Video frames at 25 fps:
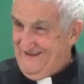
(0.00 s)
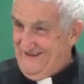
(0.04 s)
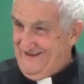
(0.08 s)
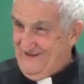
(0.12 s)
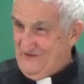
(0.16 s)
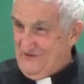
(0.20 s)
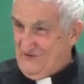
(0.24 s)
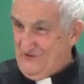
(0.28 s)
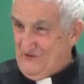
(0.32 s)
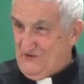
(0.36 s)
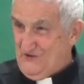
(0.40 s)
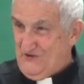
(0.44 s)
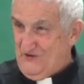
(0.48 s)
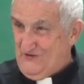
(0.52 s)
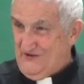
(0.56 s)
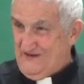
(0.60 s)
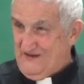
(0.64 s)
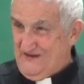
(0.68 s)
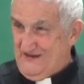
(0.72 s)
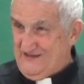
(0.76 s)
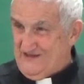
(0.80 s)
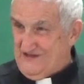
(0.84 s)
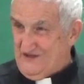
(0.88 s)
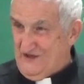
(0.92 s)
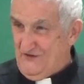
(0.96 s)
Newton
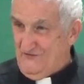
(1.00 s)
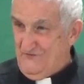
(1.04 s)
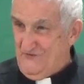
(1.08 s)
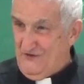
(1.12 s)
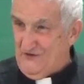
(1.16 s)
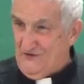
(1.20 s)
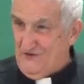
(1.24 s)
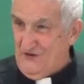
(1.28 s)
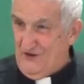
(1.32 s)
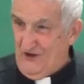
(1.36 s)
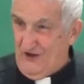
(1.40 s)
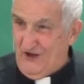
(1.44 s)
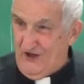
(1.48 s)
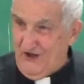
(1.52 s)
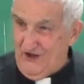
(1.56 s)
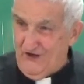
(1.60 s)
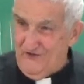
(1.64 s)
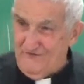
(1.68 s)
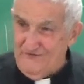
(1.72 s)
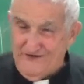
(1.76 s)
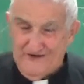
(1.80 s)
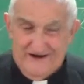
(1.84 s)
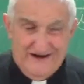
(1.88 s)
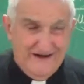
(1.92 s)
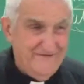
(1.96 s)
discovered the law
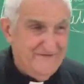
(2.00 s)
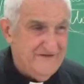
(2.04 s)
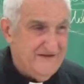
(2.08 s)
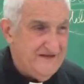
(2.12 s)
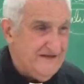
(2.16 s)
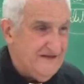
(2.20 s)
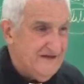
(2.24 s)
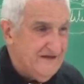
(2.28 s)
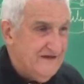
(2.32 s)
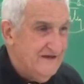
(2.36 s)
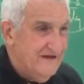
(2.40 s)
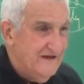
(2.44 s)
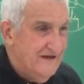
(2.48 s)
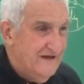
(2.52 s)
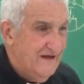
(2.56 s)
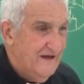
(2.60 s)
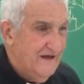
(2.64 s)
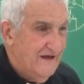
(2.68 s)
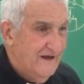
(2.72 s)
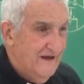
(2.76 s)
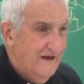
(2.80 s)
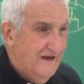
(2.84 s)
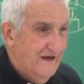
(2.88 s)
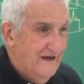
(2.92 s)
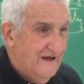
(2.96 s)
of gravity.
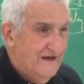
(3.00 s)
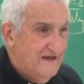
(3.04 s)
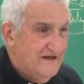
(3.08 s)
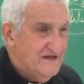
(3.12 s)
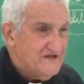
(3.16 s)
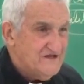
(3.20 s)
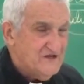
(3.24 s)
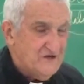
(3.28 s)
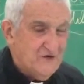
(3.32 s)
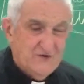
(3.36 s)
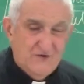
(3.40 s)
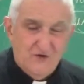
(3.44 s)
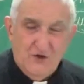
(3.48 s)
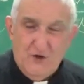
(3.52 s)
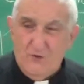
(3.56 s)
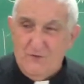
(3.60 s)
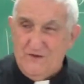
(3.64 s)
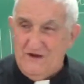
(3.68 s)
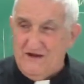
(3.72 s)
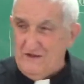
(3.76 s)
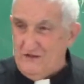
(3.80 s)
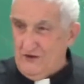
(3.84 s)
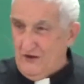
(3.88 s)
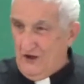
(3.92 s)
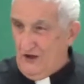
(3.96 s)
So
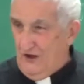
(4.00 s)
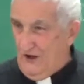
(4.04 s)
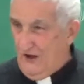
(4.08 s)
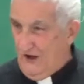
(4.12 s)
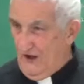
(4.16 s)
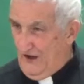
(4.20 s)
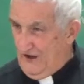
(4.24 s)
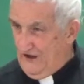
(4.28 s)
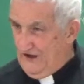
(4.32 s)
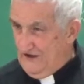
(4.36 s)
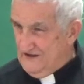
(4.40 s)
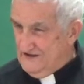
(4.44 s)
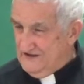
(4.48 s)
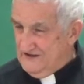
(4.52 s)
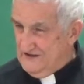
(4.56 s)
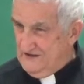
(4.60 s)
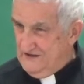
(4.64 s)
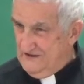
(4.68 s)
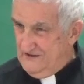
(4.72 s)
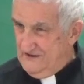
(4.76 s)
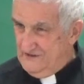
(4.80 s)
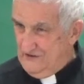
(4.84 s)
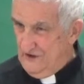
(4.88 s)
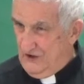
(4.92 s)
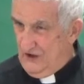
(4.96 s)
knowing the law
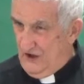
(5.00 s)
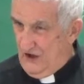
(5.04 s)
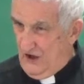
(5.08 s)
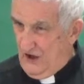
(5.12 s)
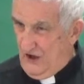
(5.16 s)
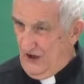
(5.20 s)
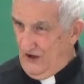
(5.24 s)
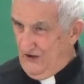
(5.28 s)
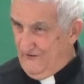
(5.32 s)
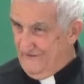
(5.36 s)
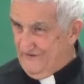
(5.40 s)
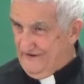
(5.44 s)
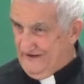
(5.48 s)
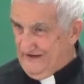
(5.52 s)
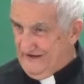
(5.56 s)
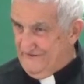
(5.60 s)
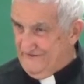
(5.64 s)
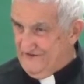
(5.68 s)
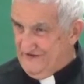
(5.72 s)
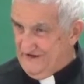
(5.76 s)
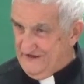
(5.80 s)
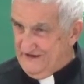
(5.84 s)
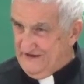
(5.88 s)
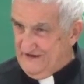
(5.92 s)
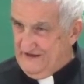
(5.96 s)
of
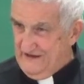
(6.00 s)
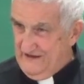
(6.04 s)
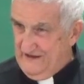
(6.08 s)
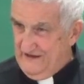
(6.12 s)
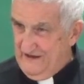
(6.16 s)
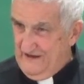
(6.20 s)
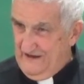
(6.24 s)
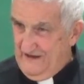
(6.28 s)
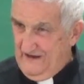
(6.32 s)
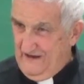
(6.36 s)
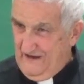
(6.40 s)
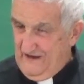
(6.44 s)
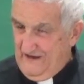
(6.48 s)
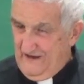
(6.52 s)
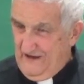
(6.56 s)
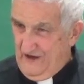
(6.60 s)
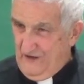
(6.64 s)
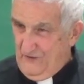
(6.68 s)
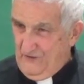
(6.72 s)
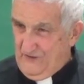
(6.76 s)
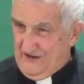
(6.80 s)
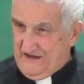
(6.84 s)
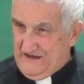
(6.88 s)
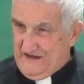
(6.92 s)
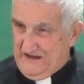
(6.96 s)
gravity,
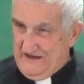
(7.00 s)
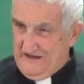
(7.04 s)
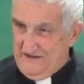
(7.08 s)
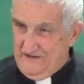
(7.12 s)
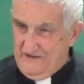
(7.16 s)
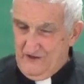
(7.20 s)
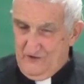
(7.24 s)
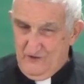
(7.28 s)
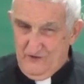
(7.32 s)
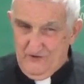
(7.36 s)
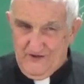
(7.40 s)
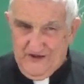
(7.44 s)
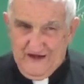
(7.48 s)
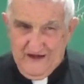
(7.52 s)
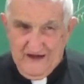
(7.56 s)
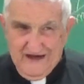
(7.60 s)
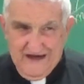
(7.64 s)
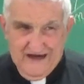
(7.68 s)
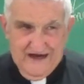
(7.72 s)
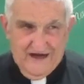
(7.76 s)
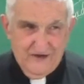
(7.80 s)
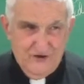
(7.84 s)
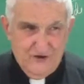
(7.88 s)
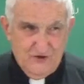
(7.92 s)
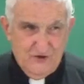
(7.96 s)
we can know now
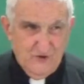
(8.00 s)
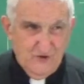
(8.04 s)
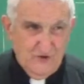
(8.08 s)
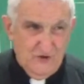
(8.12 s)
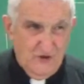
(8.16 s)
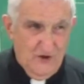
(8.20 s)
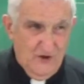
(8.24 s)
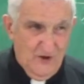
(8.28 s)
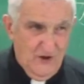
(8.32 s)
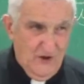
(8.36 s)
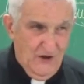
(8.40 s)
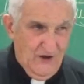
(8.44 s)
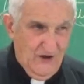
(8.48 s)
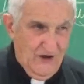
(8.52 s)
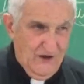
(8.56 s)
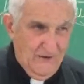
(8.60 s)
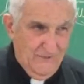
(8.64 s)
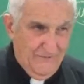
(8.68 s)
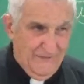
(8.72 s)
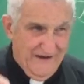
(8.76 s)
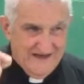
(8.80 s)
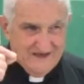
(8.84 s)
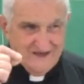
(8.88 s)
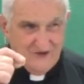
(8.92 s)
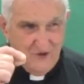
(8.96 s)
how to
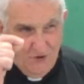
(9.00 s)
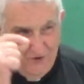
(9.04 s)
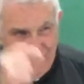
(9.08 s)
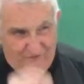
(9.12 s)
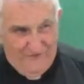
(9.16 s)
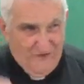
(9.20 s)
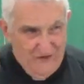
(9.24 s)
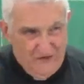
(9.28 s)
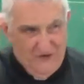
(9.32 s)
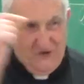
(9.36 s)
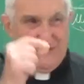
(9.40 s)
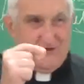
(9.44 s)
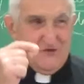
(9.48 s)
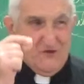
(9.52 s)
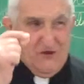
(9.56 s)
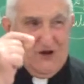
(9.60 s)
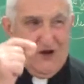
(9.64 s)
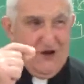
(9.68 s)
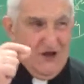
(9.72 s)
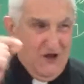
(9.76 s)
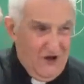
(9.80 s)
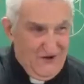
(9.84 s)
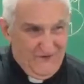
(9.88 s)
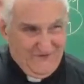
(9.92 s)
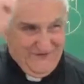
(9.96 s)
pass over the
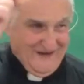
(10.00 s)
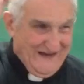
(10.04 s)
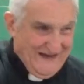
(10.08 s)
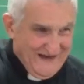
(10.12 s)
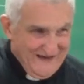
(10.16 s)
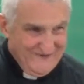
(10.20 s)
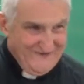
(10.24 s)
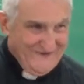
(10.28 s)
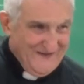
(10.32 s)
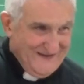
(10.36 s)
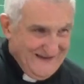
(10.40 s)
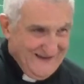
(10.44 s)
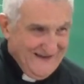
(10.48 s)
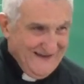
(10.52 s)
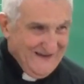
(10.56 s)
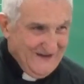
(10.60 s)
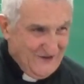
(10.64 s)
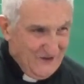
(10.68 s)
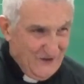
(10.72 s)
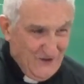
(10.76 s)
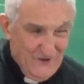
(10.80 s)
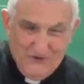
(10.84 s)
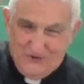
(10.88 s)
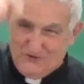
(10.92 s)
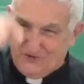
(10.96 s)
law of gravity
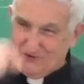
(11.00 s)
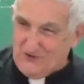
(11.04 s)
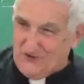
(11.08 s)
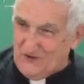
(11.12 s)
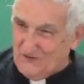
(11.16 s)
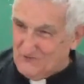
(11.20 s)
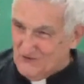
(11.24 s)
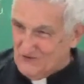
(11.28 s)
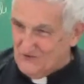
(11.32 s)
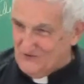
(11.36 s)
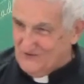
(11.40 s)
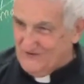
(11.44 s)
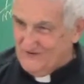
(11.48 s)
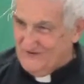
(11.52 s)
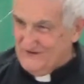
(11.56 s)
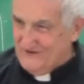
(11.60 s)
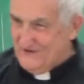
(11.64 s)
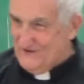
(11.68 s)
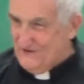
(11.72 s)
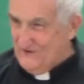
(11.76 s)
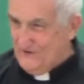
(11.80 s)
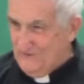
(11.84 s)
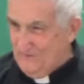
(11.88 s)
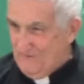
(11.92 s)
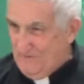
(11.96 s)
to go to the moon, you
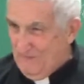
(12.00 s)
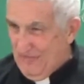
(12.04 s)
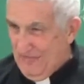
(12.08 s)
know.